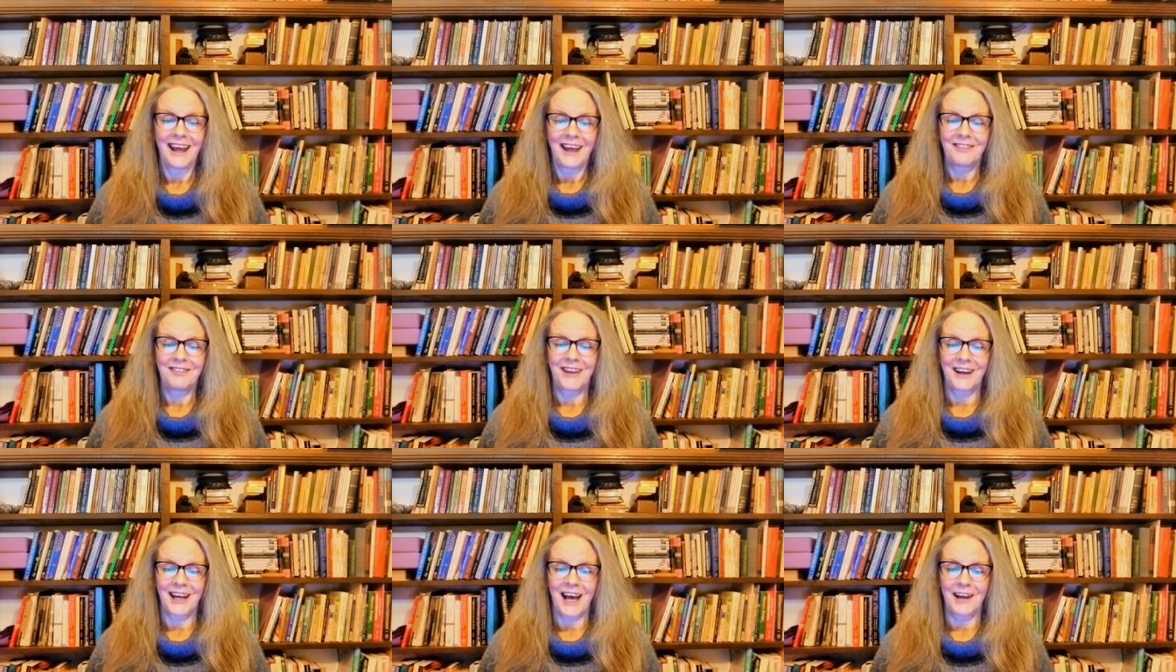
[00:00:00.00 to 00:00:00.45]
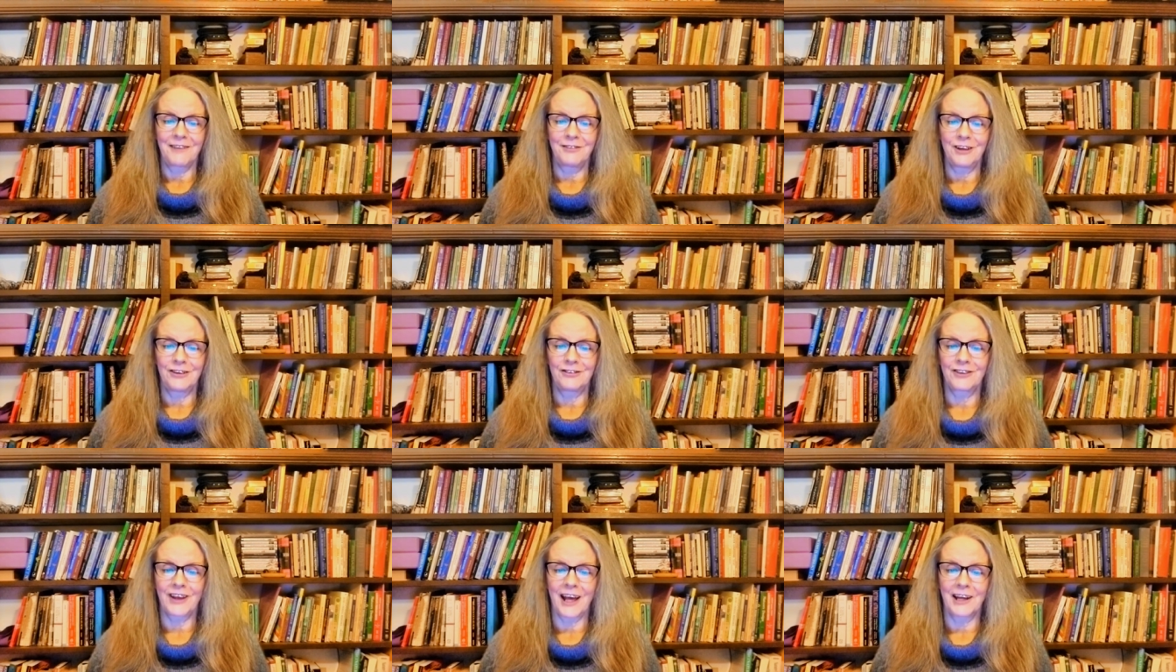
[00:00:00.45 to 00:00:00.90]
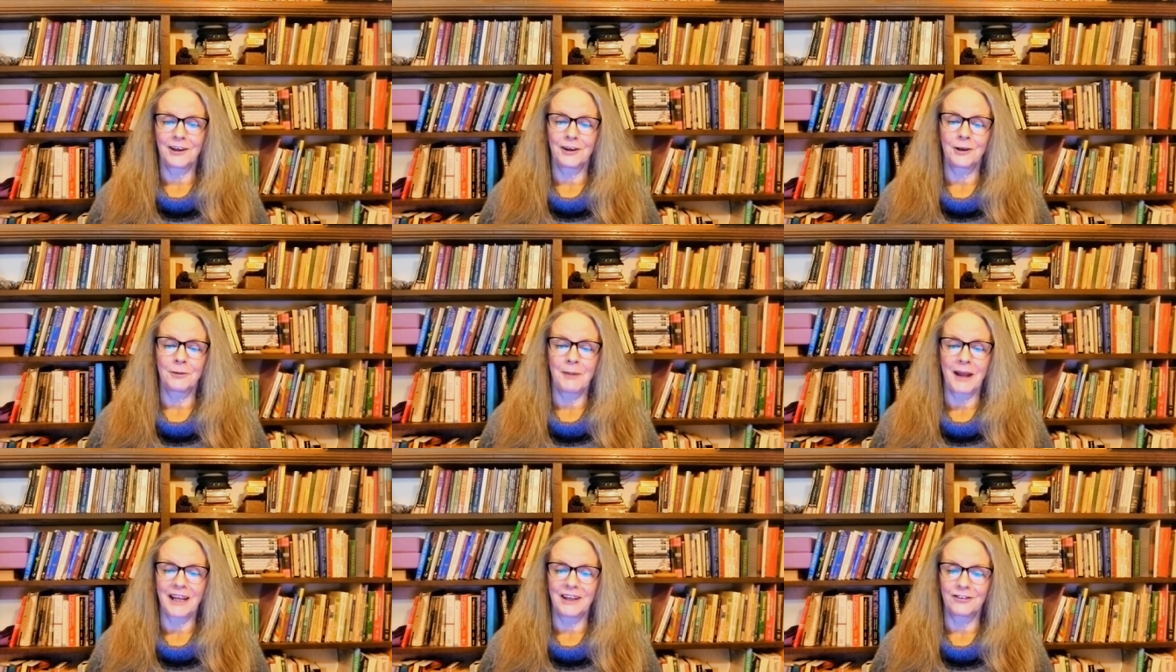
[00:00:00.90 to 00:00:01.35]
that I've decided
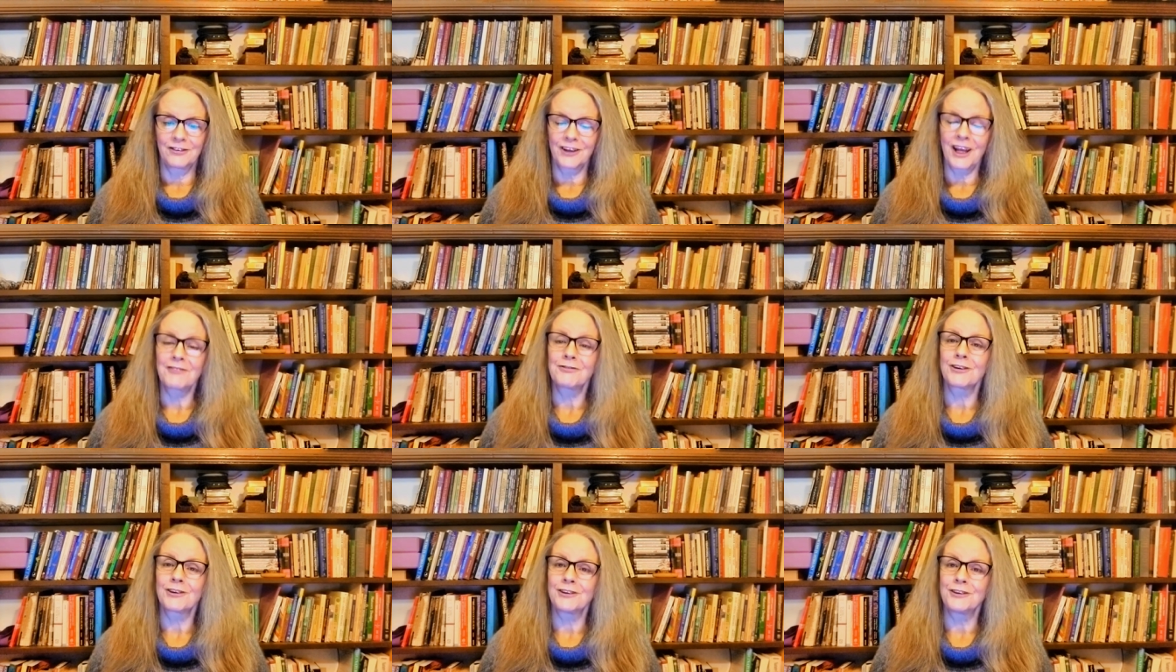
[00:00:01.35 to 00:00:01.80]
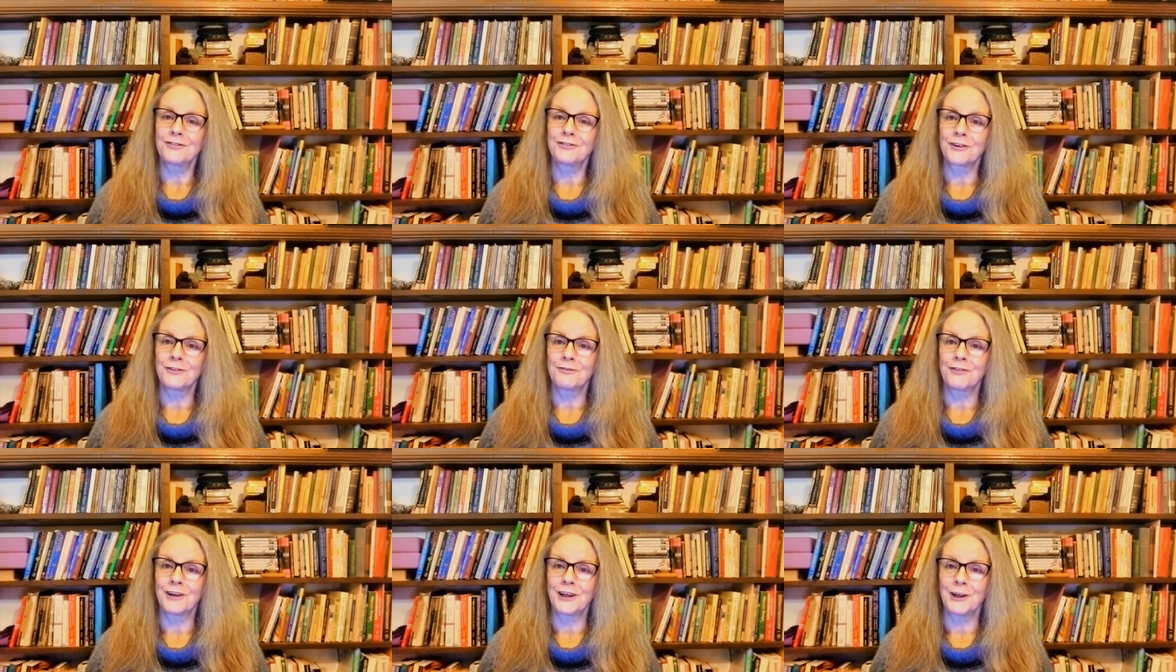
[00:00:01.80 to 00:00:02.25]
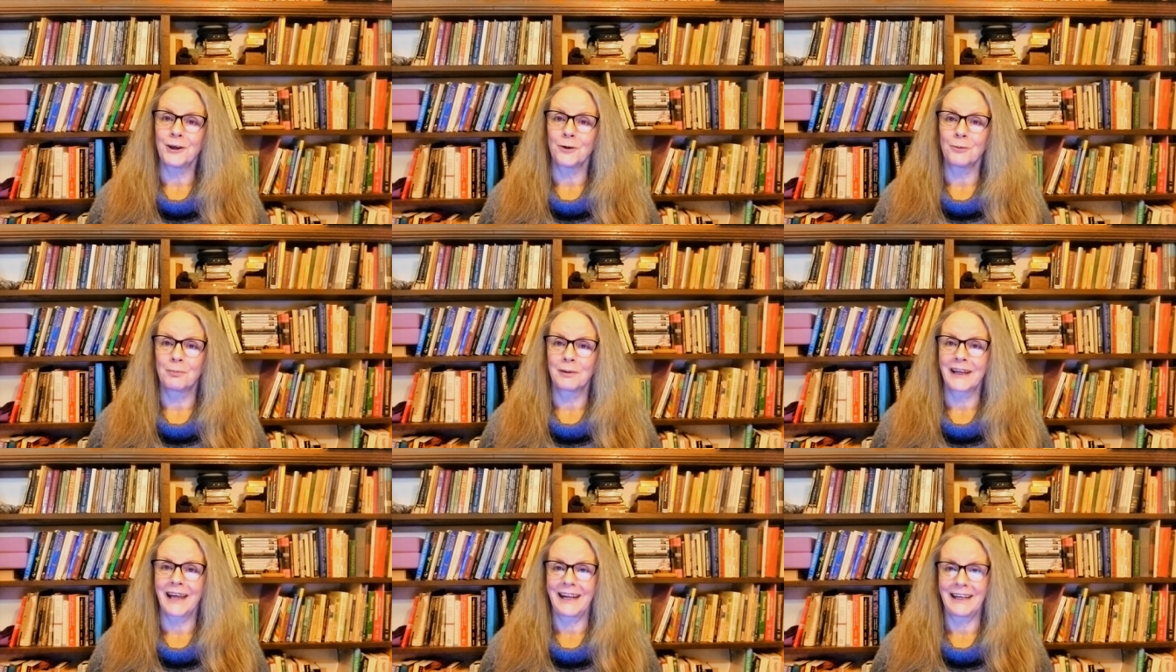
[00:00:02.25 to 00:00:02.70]
to make several different video
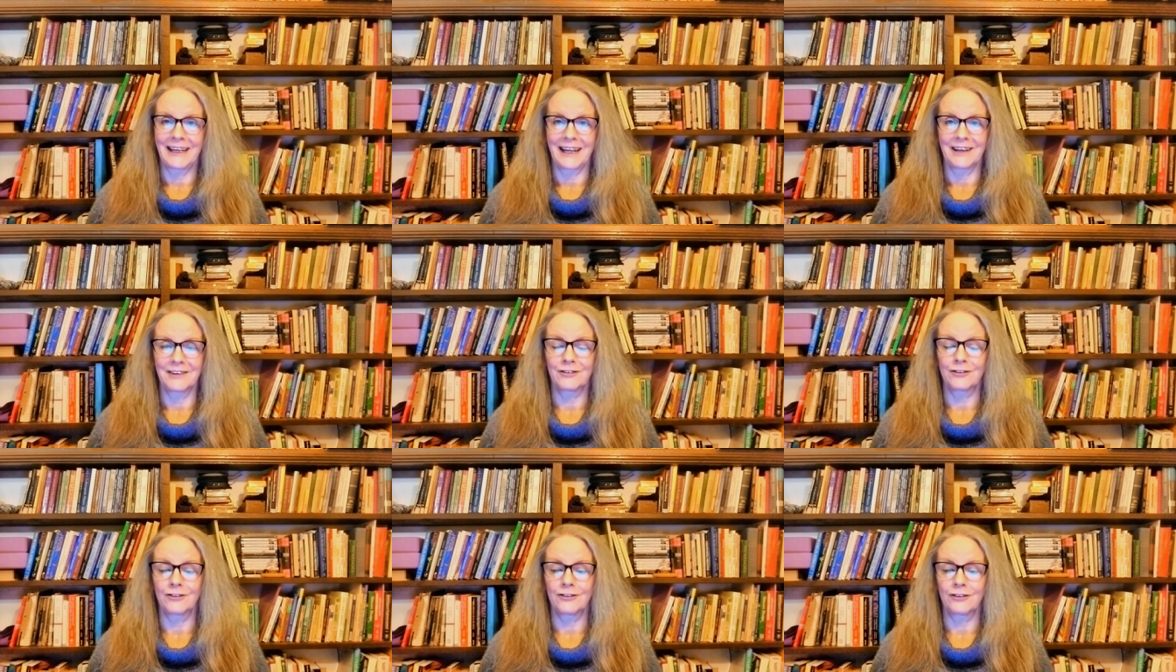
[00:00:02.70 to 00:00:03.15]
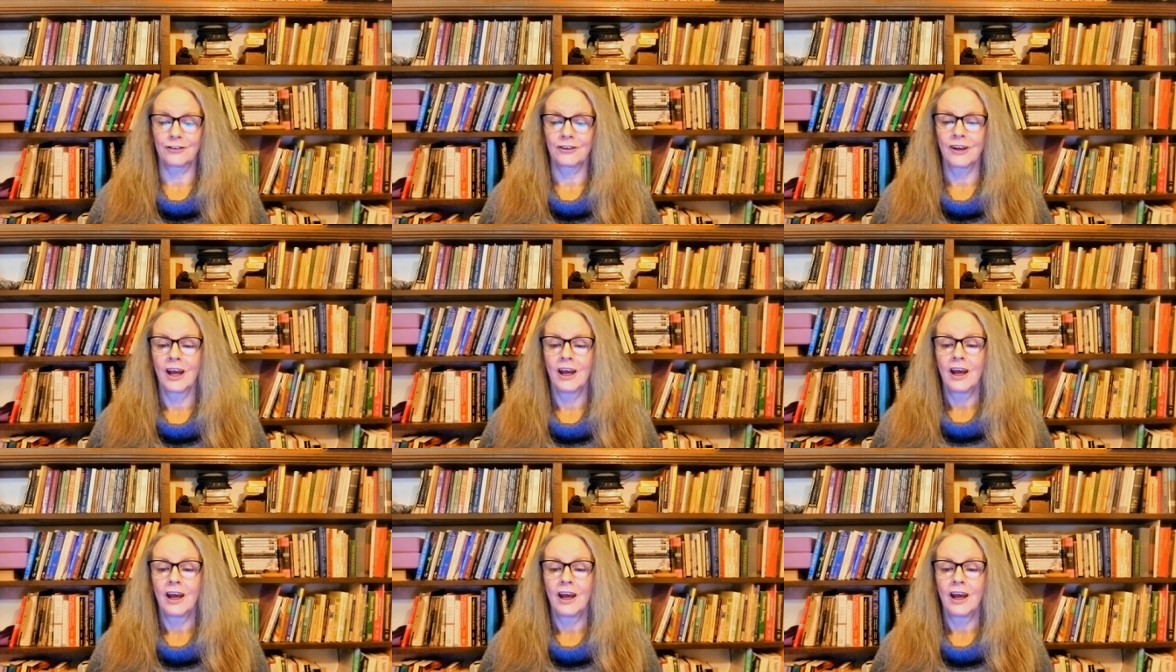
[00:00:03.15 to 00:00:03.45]
playlists